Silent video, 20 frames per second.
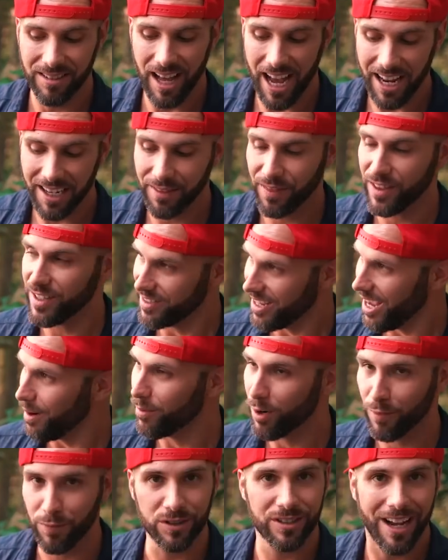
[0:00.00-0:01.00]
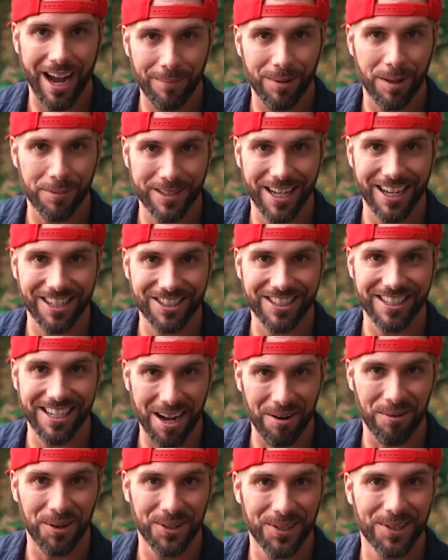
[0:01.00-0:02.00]
I need this camera for time-lapse
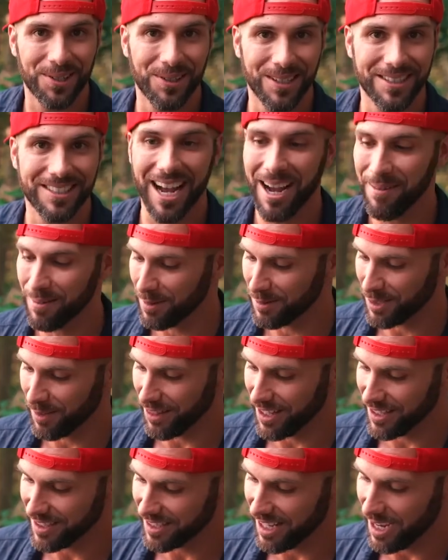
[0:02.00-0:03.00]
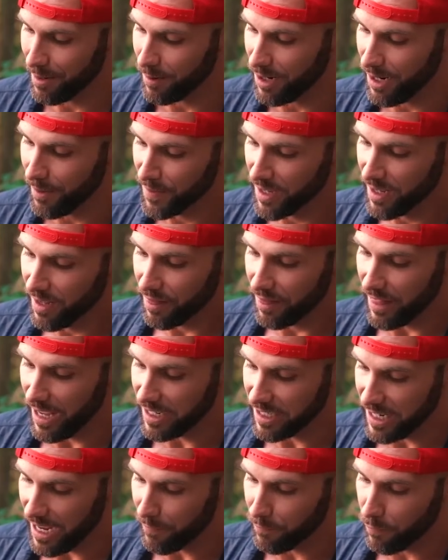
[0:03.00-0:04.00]
actually. I want to do a time-lapse on this camera.
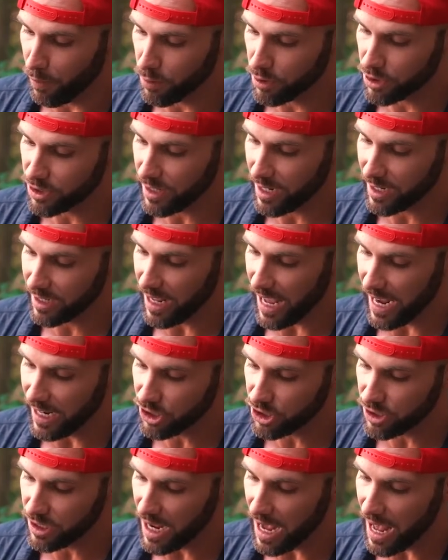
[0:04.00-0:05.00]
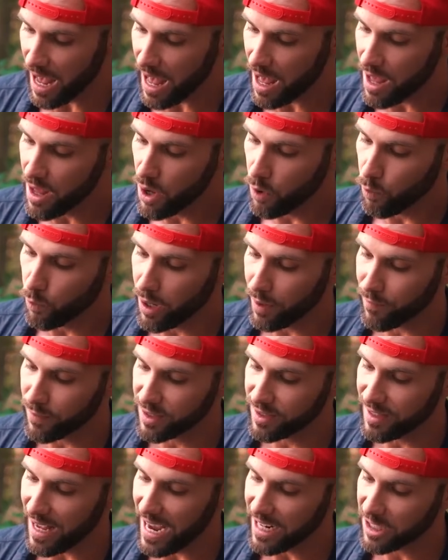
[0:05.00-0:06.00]
Then yeah, focus stacking HDR. We have a
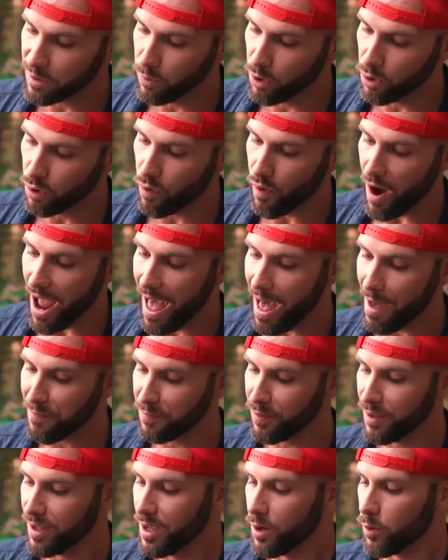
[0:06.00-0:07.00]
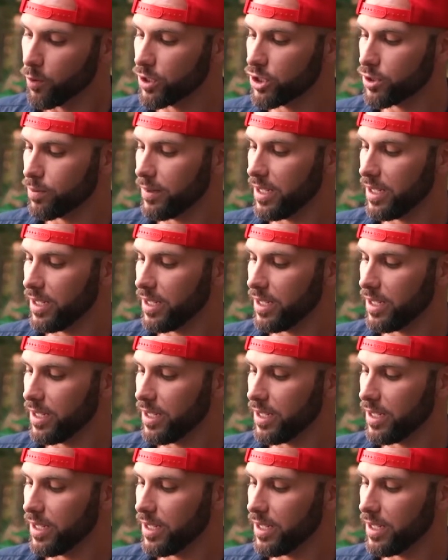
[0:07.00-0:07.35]
seismograph, which